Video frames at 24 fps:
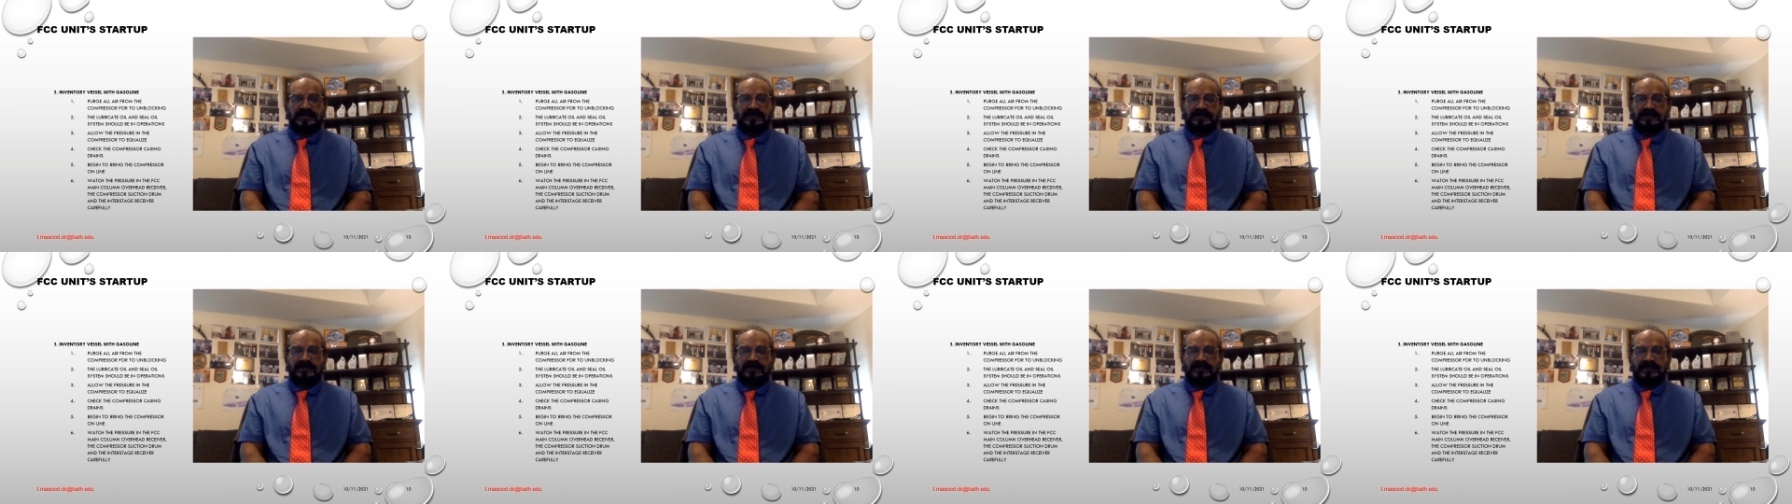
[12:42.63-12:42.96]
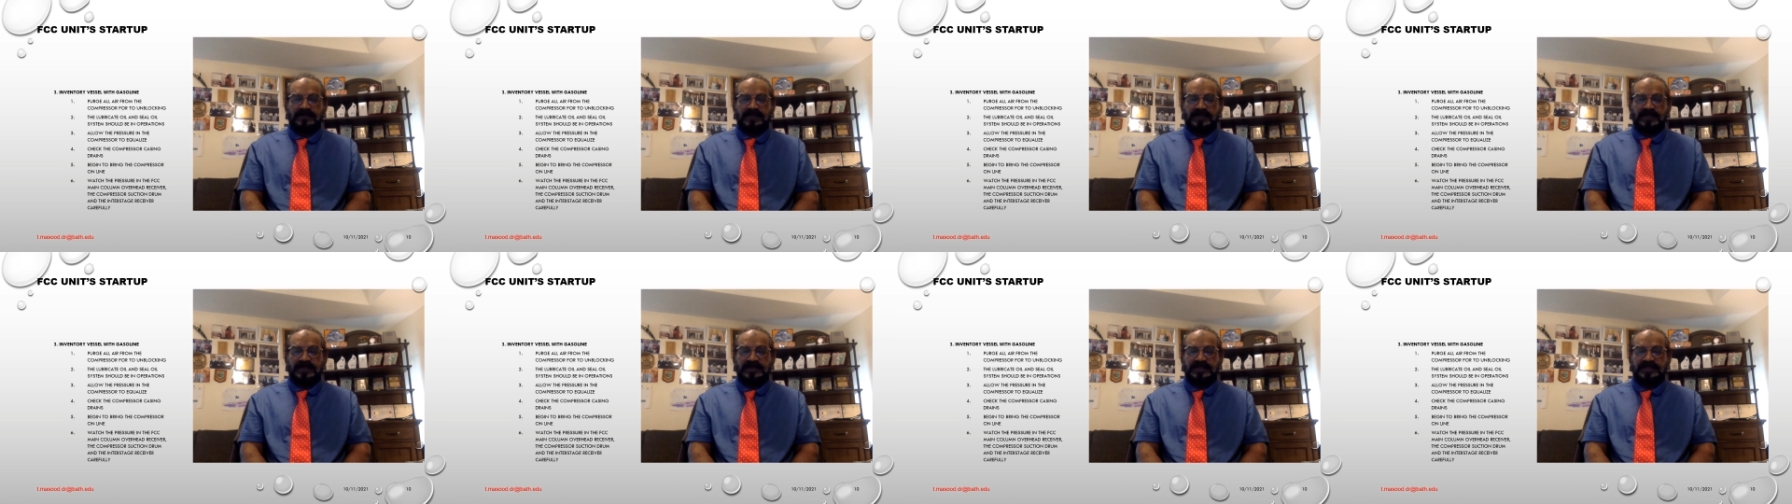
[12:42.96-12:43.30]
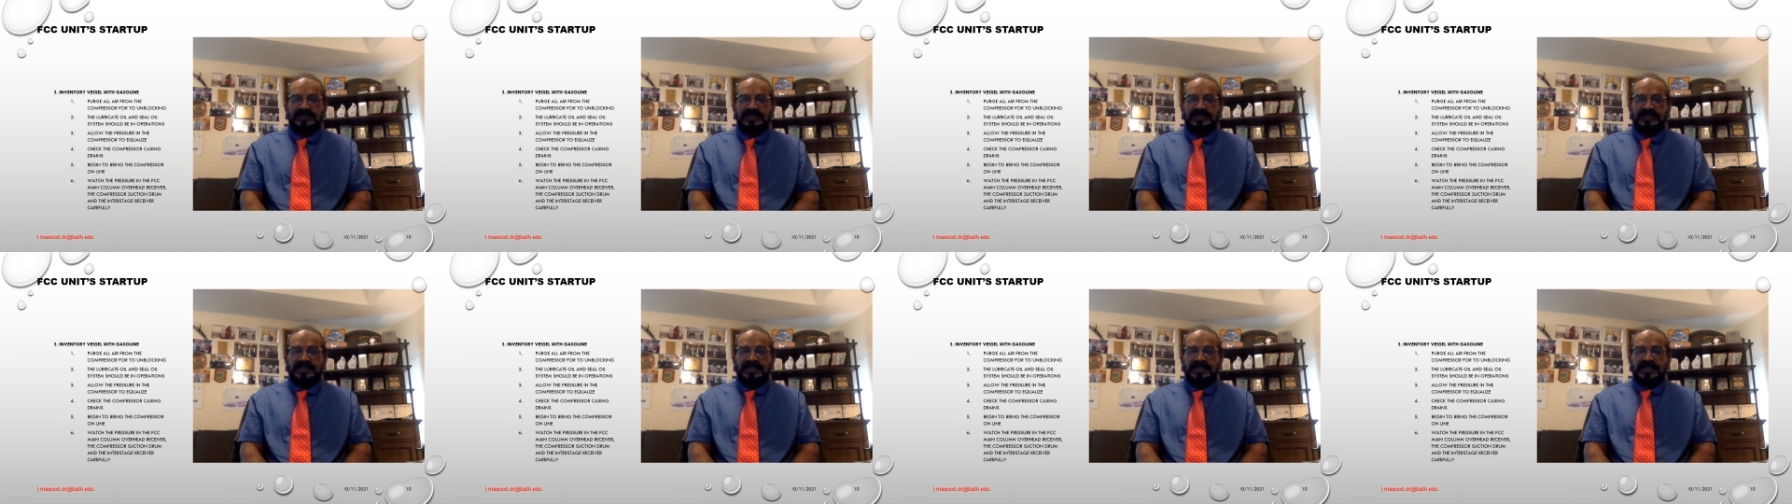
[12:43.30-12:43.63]
Number 3.
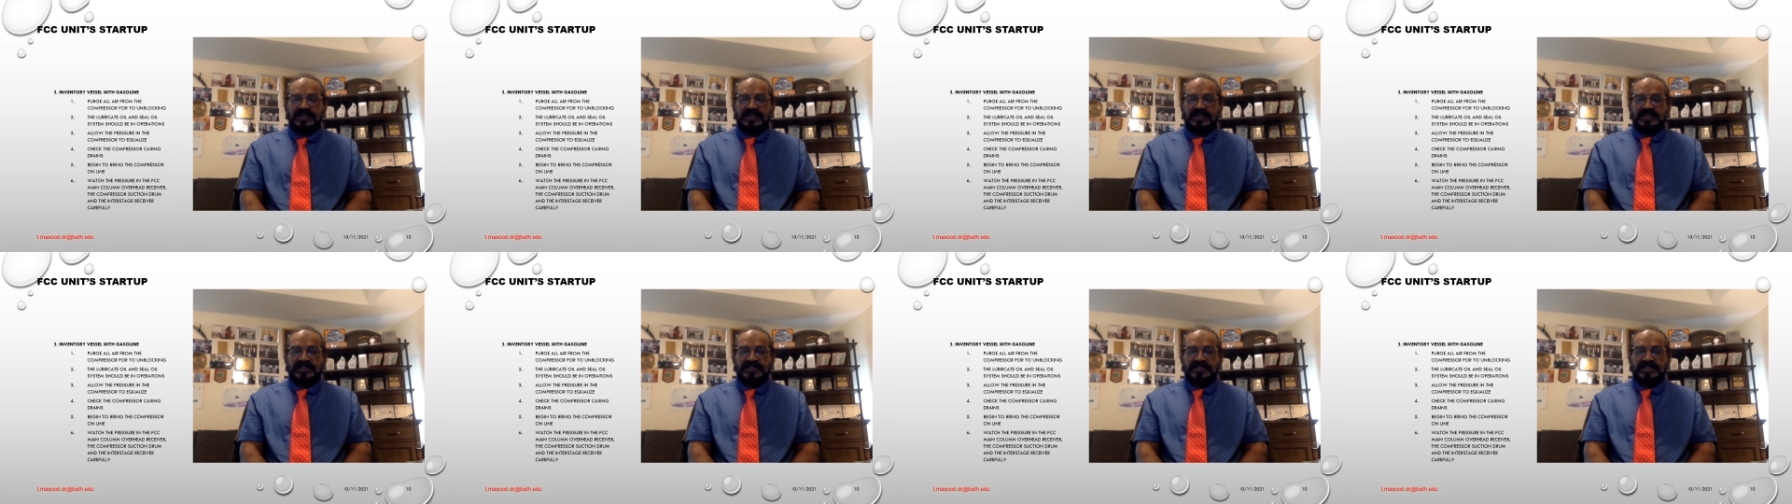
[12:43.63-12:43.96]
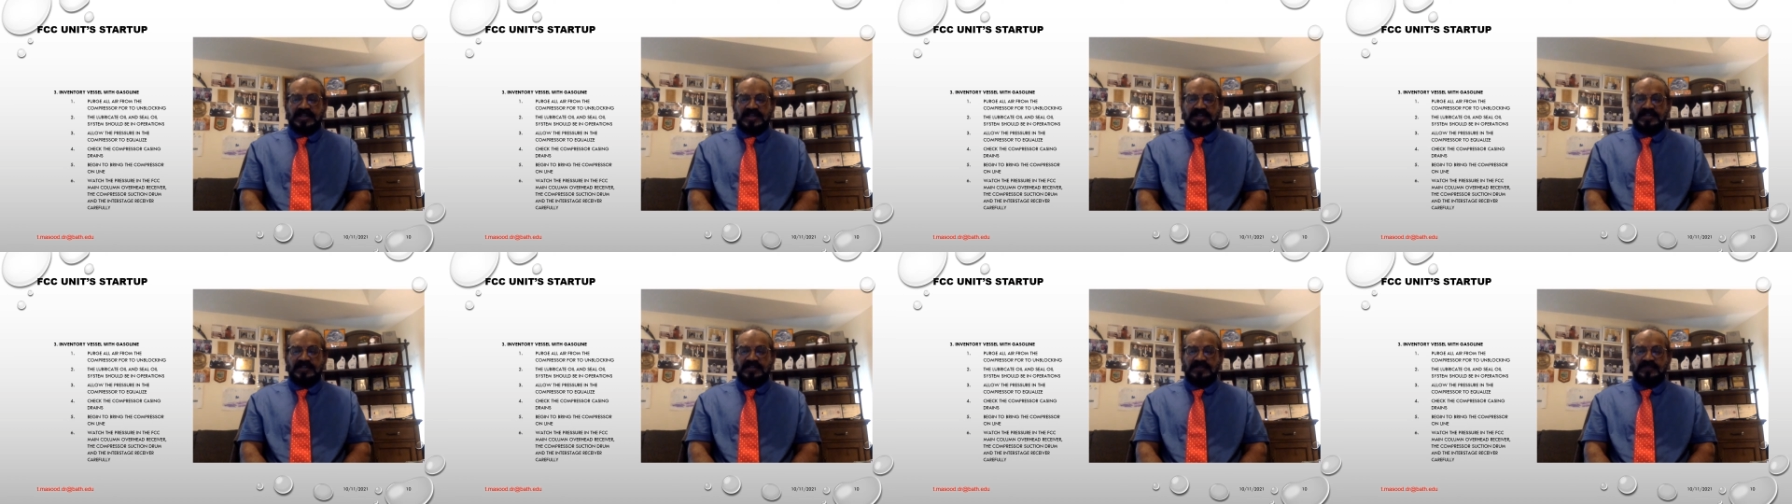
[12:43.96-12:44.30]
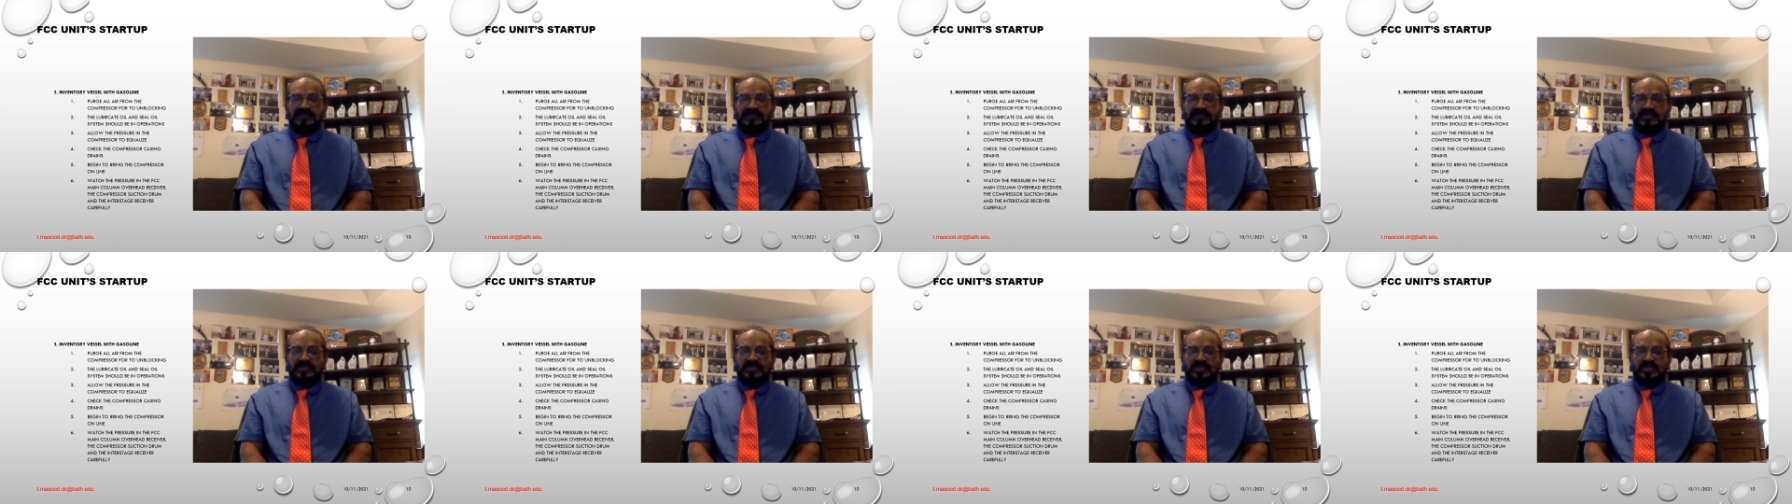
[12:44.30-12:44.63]
Start the flow
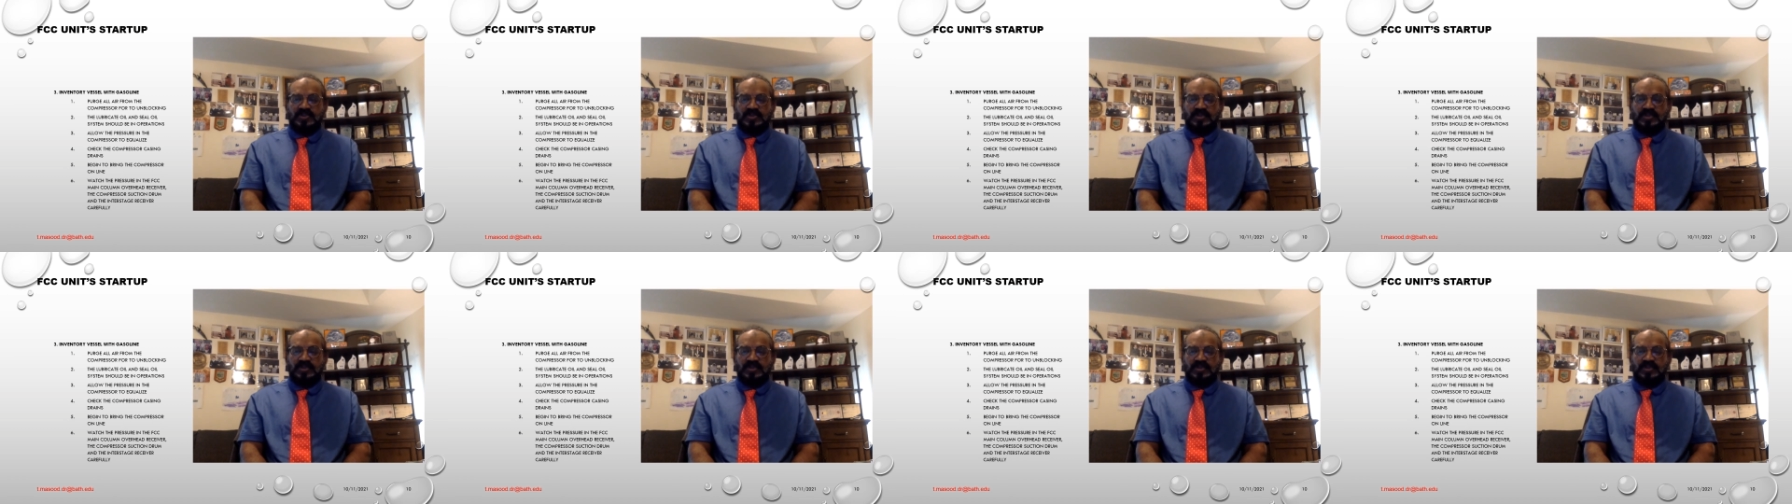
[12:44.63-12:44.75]
slowly